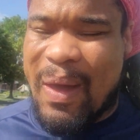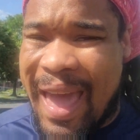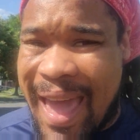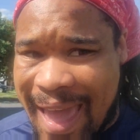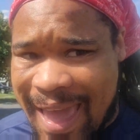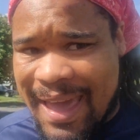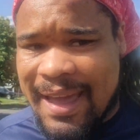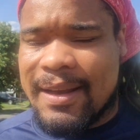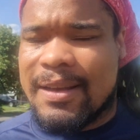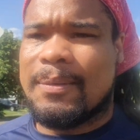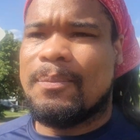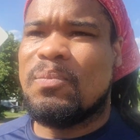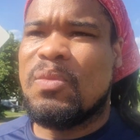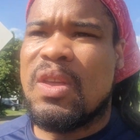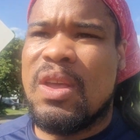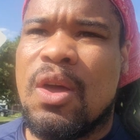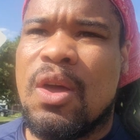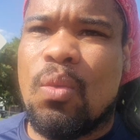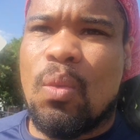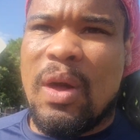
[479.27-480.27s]
And
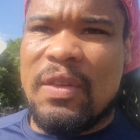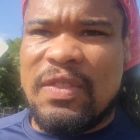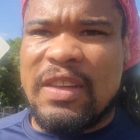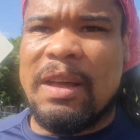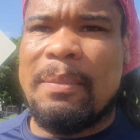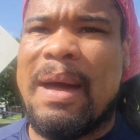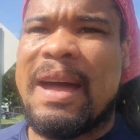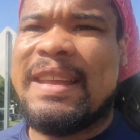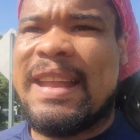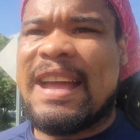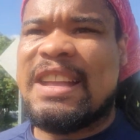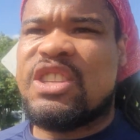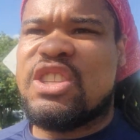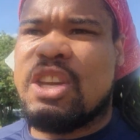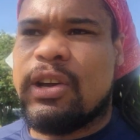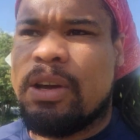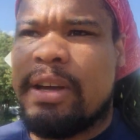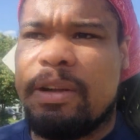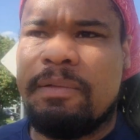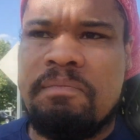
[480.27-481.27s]
one thing about
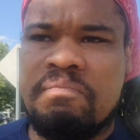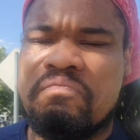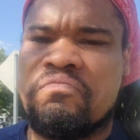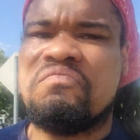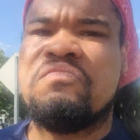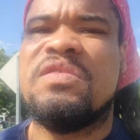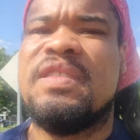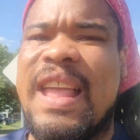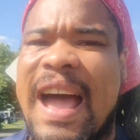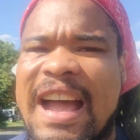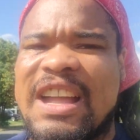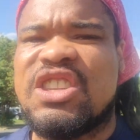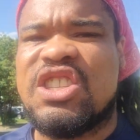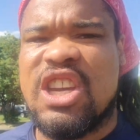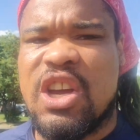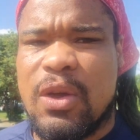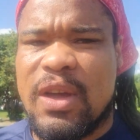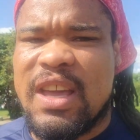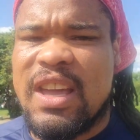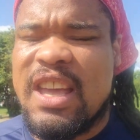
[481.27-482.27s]
Nigeria,
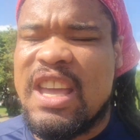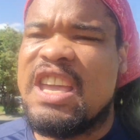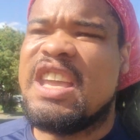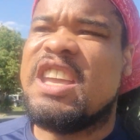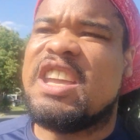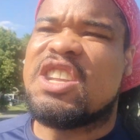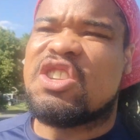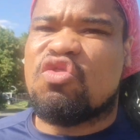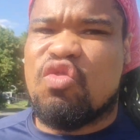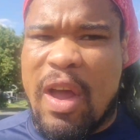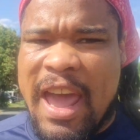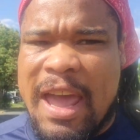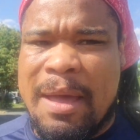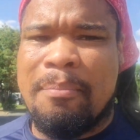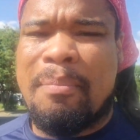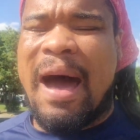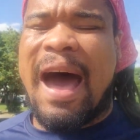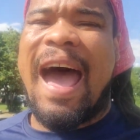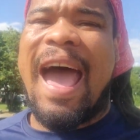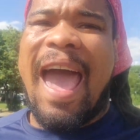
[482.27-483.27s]
Nigeria is
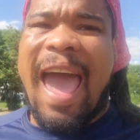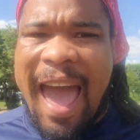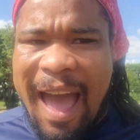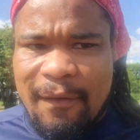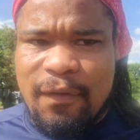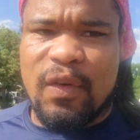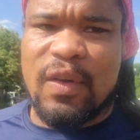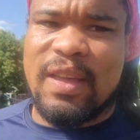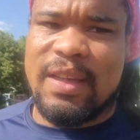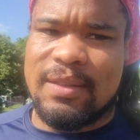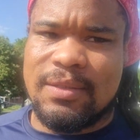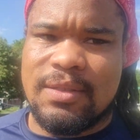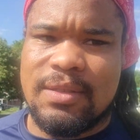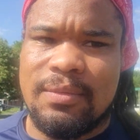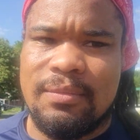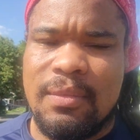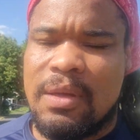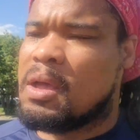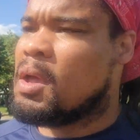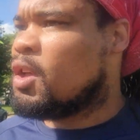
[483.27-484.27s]
ran by
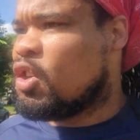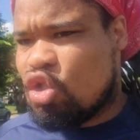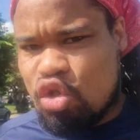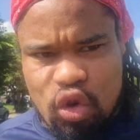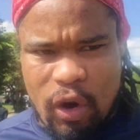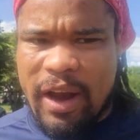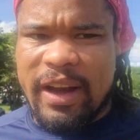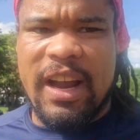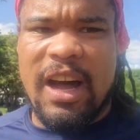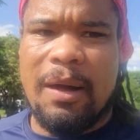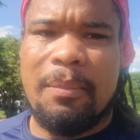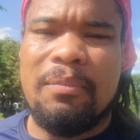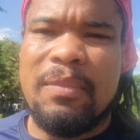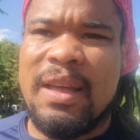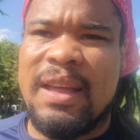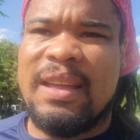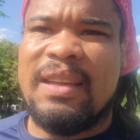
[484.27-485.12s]
Africans, straight up.